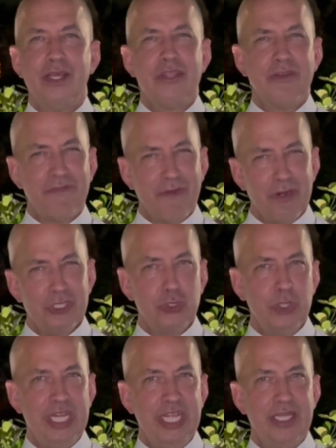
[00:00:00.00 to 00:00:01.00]
The first
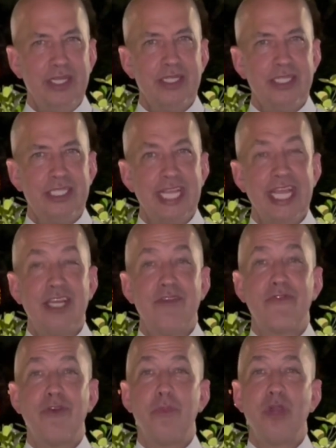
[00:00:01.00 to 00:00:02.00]
reading,
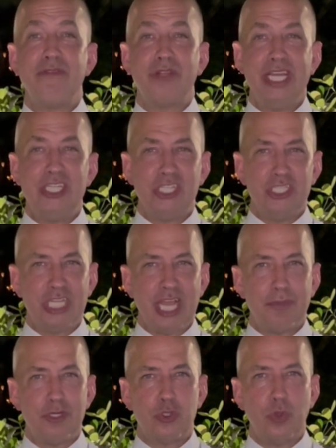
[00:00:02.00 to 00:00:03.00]
taken from Revelation
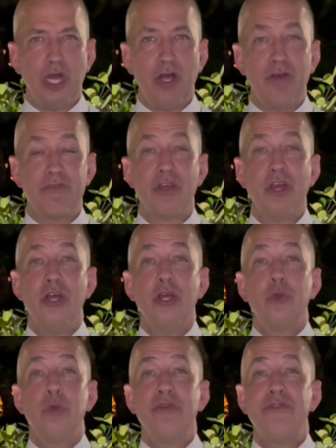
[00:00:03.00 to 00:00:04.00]
chapter 12,
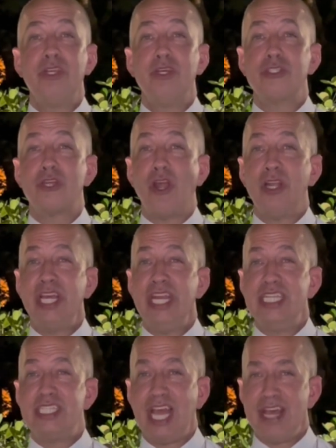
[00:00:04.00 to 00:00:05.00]
reveals Our
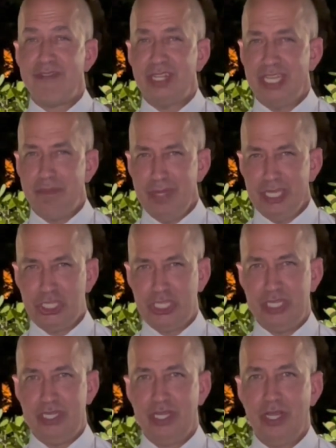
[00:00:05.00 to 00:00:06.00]
Lady's heavenly
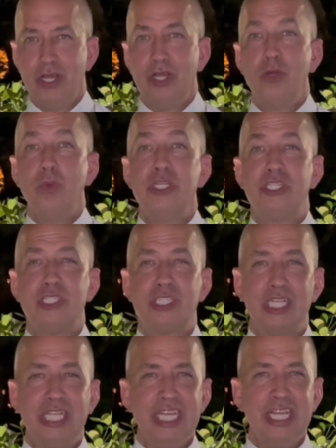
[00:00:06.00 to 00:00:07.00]
mission, which is
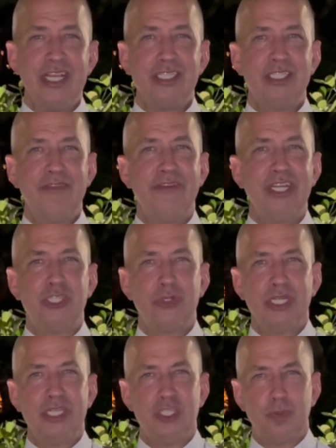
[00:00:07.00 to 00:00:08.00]
to lead us to
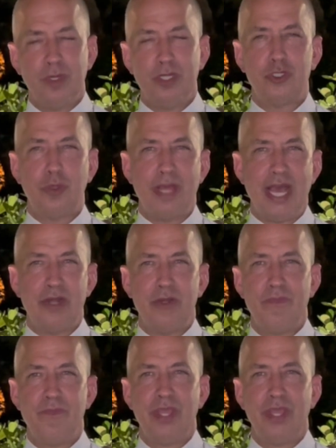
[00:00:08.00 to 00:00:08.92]
victory in the spiritual battle.